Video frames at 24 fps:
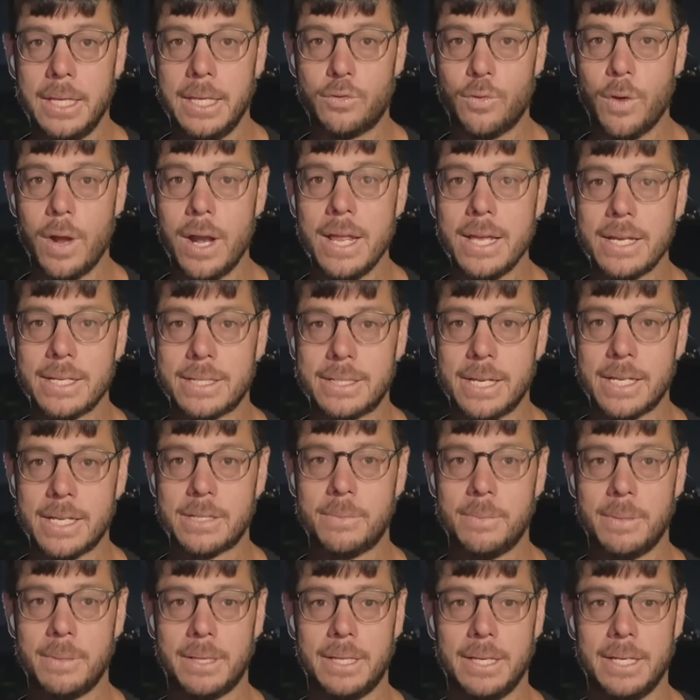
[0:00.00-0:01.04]
The Israeli
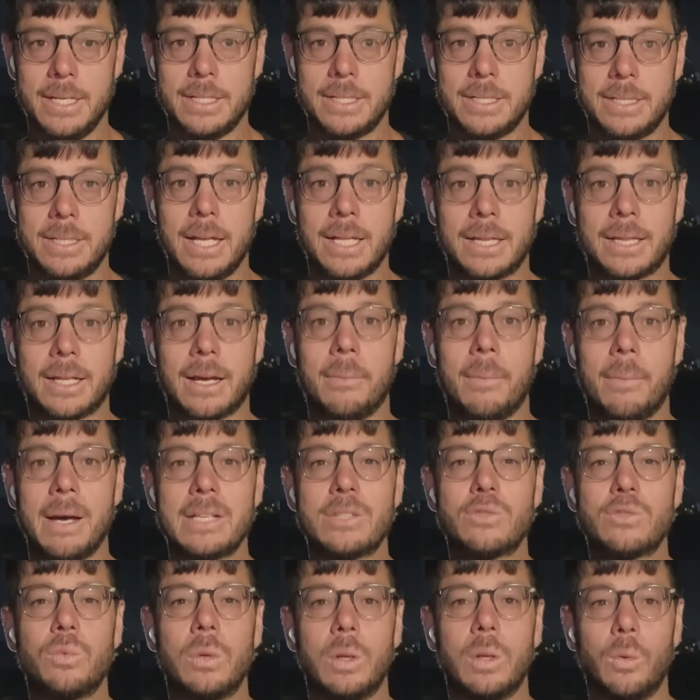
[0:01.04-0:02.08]
assessment is that
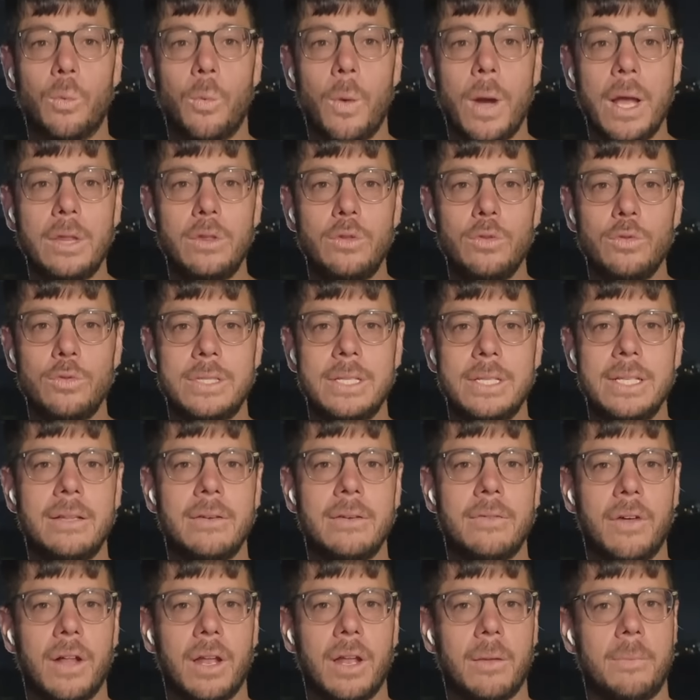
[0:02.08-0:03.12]
Hamas will wait to
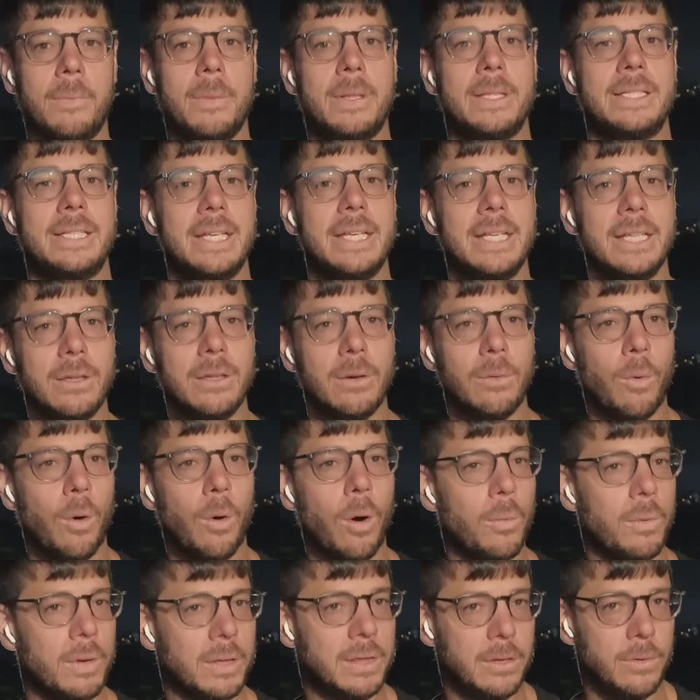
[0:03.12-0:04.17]
see developments in the
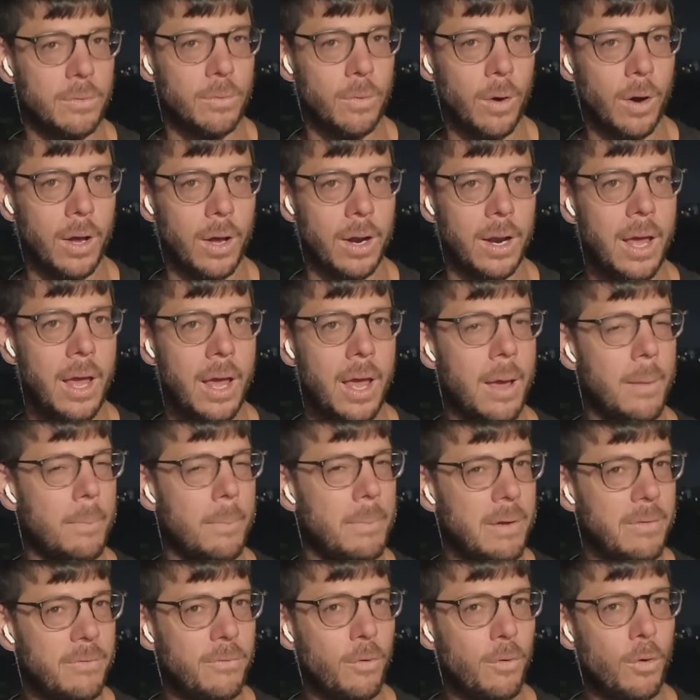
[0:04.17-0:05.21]
war with Iran
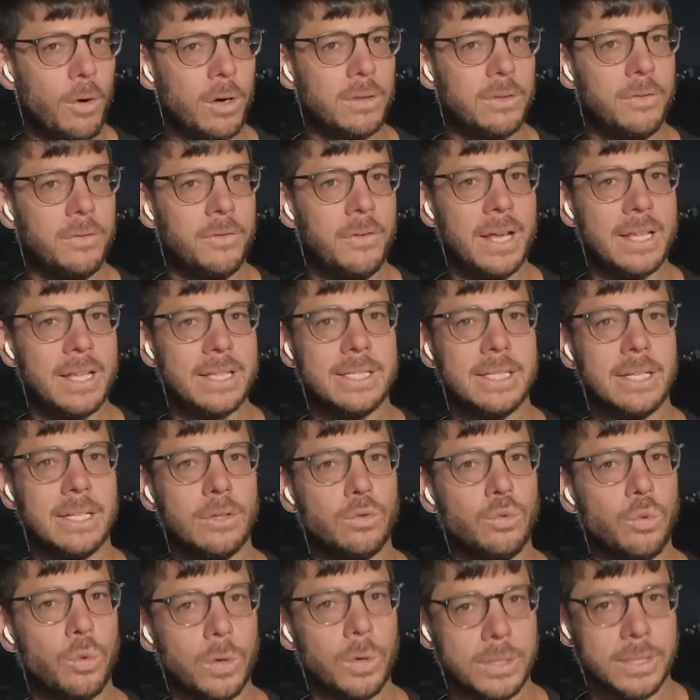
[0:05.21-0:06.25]
before
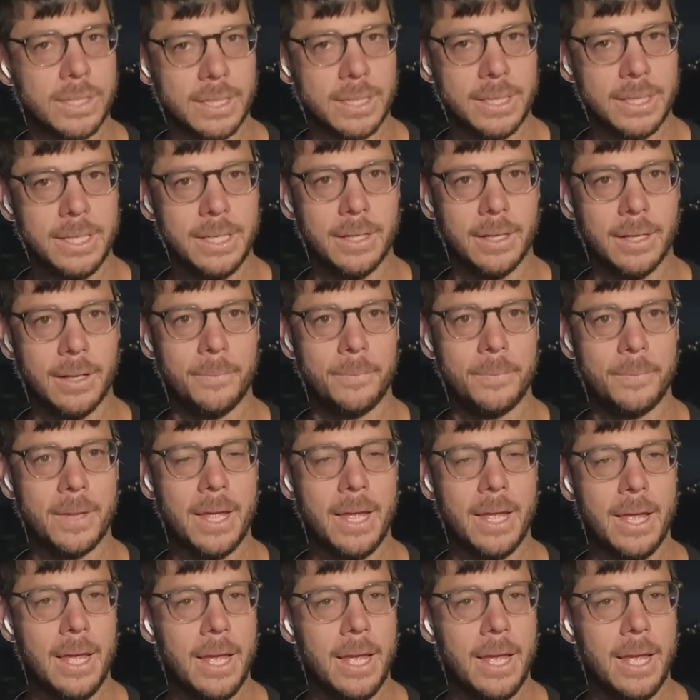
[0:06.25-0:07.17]
advancing towards a deal.